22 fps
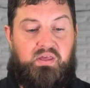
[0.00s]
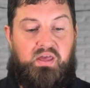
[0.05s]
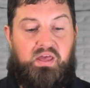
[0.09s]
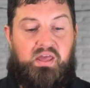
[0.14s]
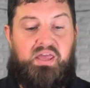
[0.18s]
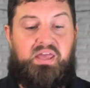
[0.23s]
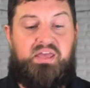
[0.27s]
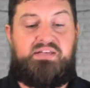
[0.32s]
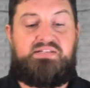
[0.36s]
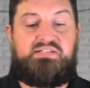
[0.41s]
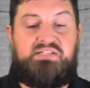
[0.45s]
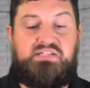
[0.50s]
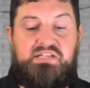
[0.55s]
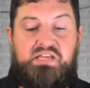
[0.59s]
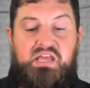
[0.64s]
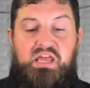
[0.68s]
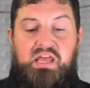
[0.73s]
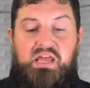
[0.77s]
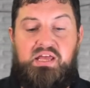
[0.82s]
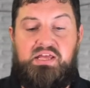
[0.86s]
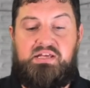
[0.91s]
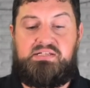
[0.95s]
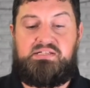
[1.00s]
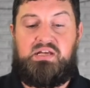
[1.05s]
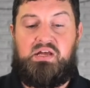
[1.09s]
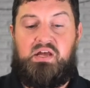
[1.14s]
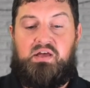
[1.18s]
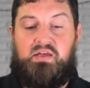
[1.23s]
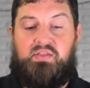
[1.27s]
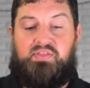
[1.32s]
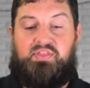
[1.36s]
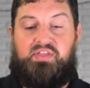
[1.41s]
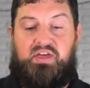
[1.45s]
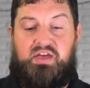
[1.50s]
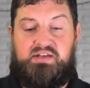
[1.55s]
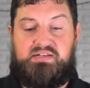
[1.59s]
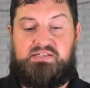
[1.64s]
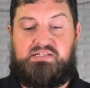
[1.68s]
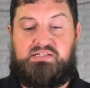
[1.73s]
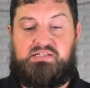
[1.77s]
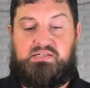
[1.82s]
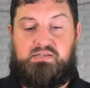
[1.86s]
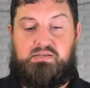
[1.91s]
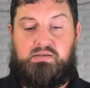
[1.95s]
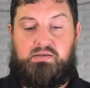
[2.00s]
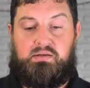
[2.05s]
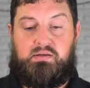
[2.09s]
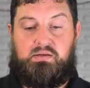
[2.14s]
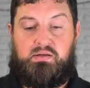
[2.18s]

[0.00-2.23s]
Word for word: He sees this.